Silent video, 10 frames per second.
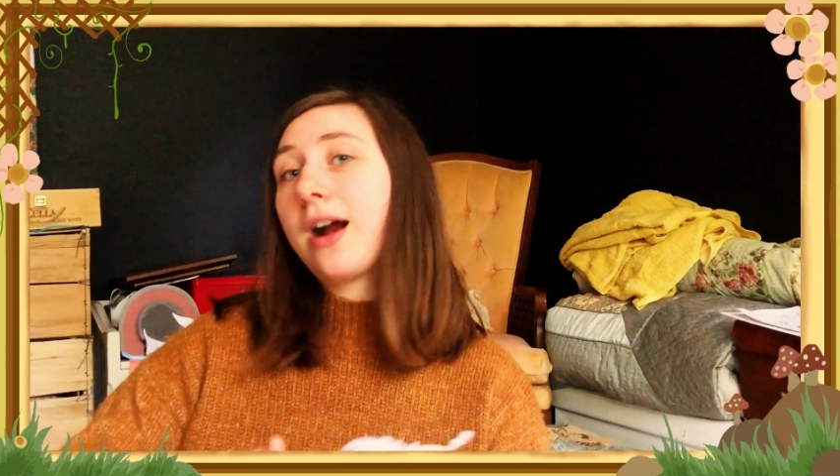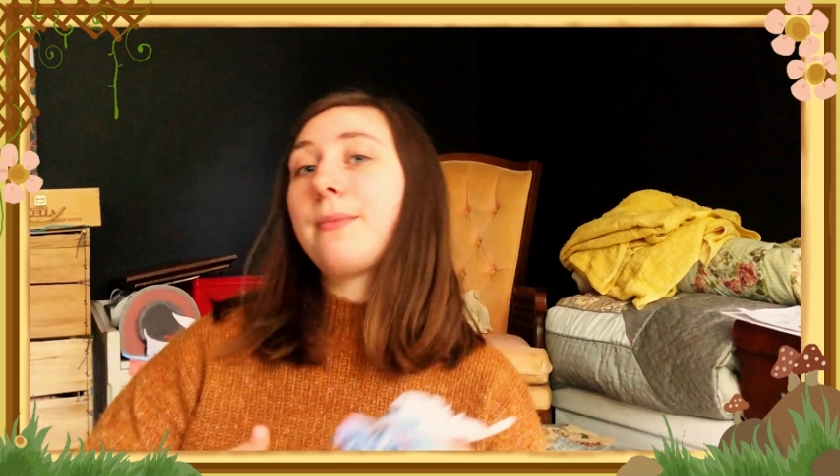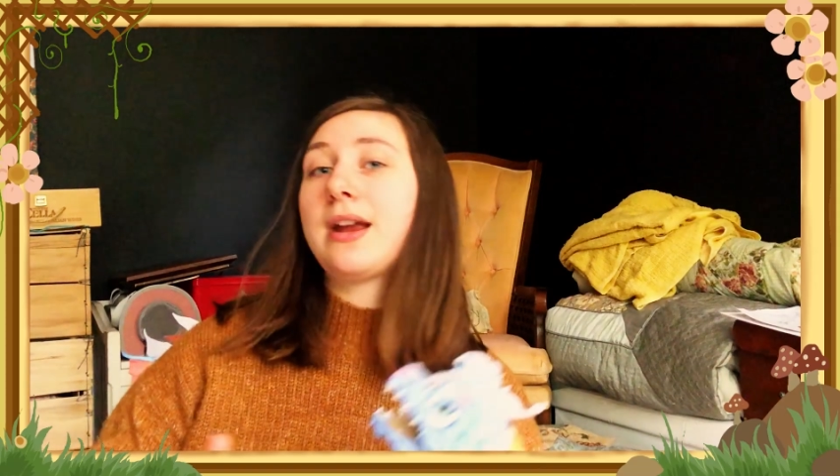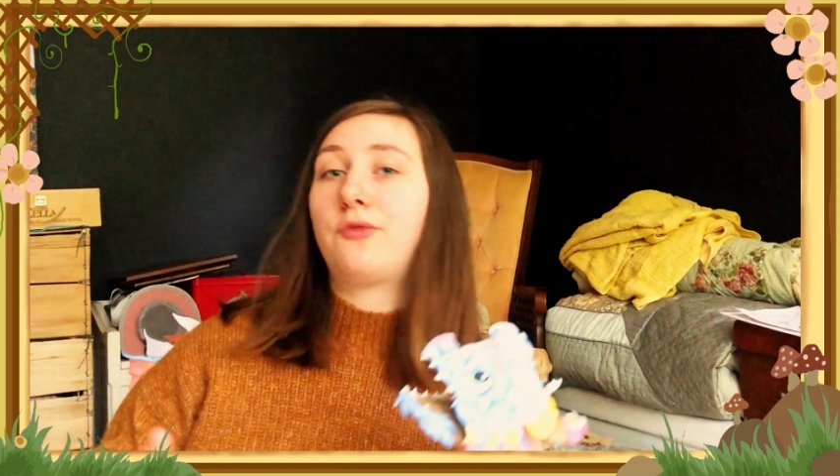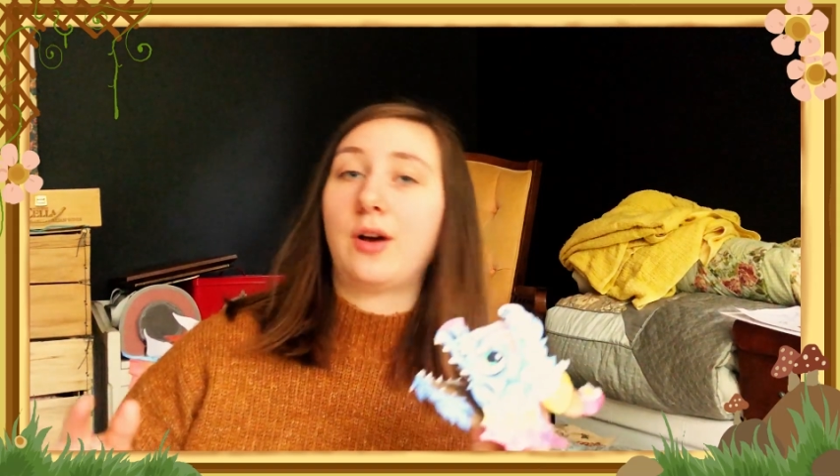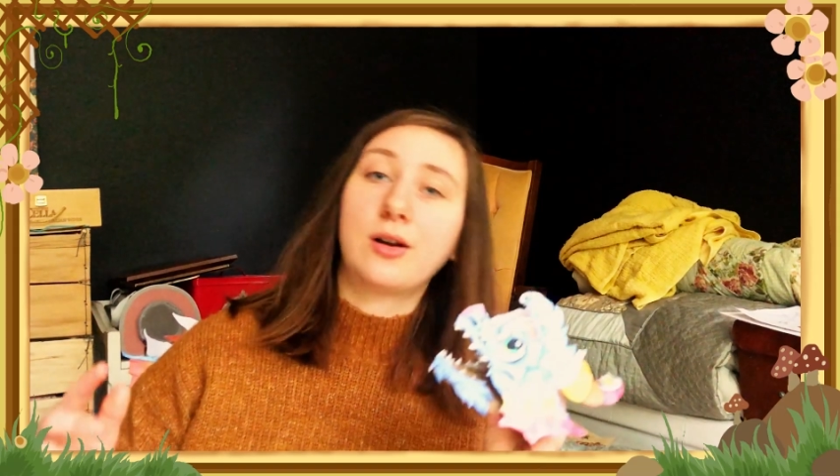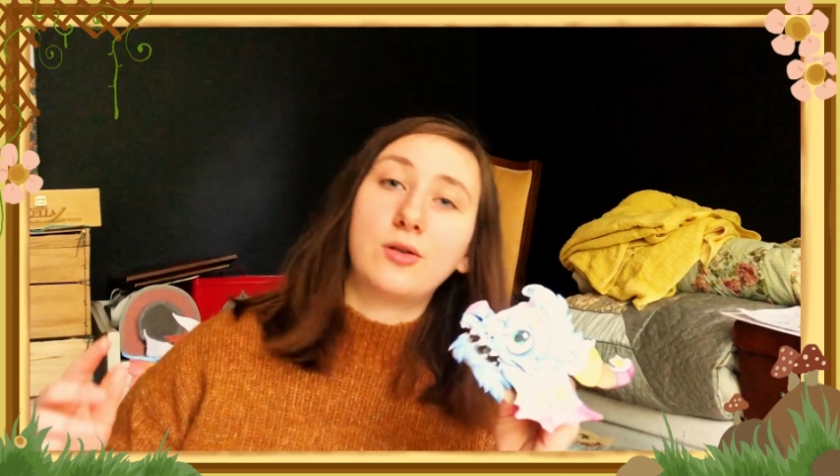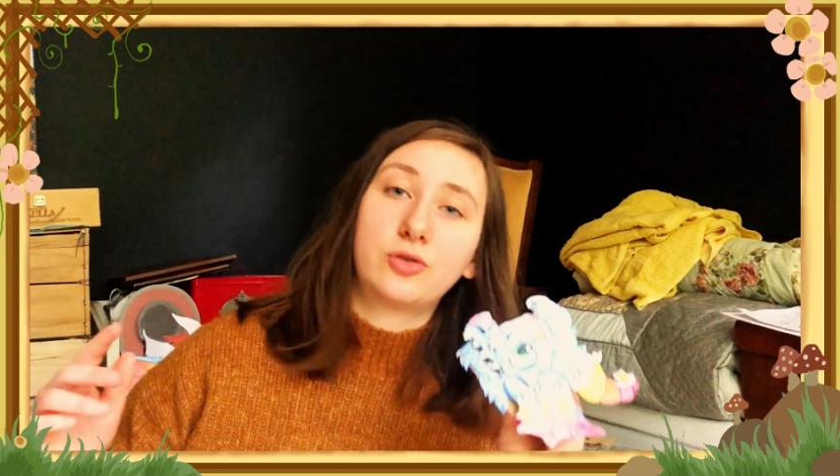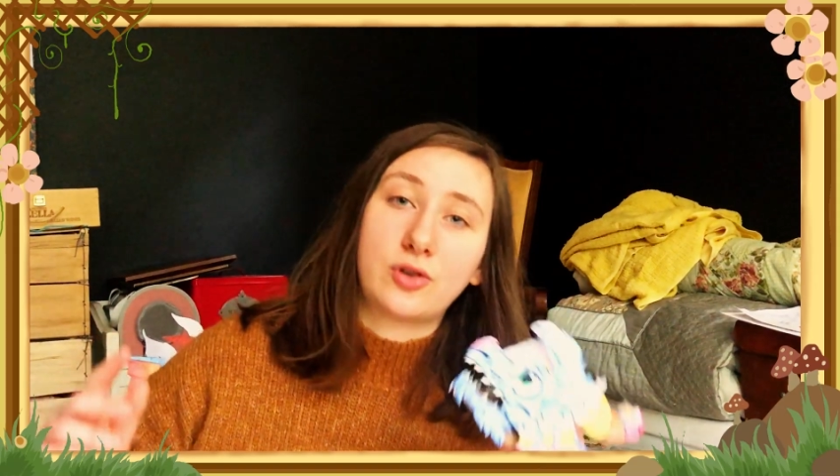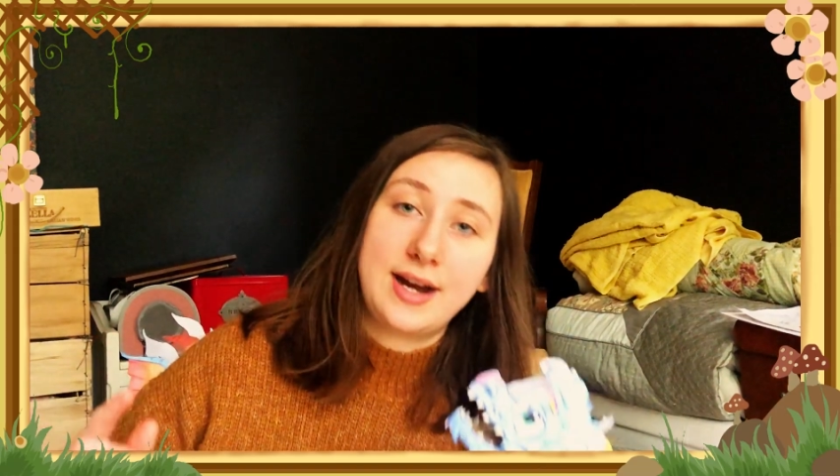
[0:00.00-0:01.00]
I made
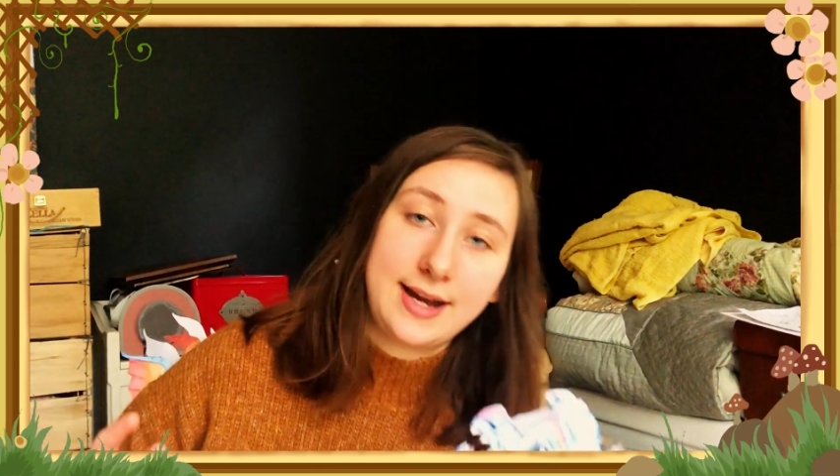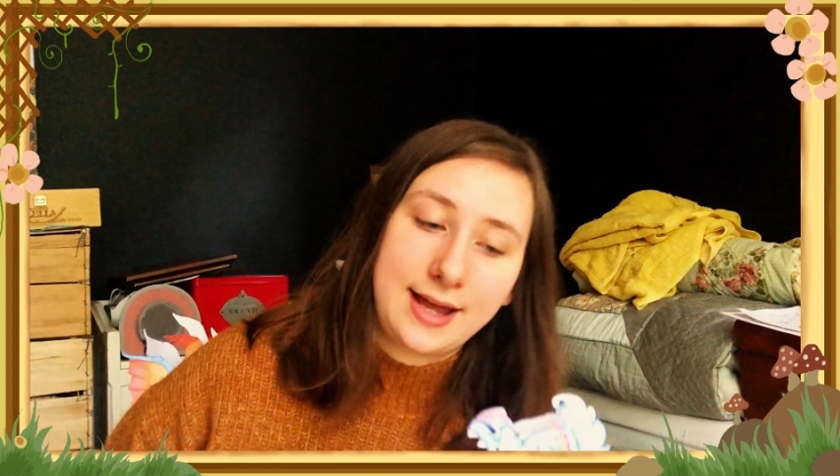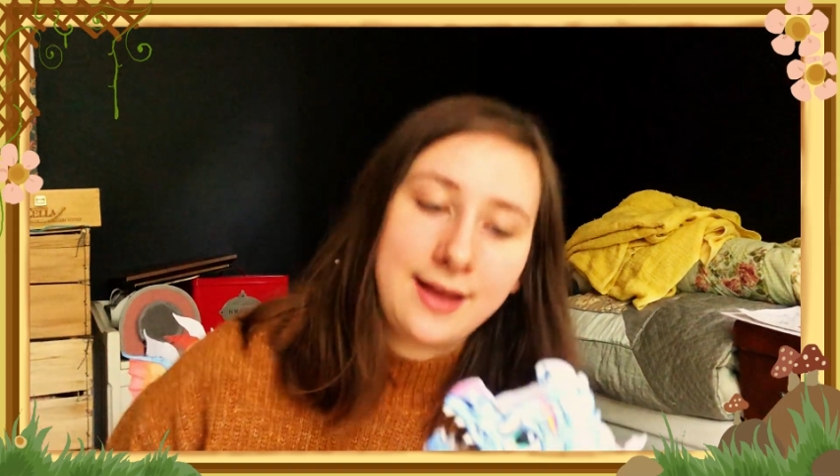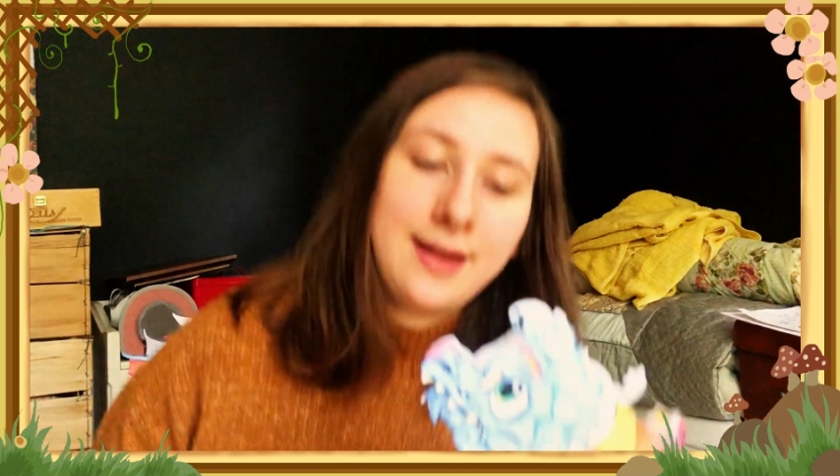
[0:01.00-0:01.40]
Fungal Drake,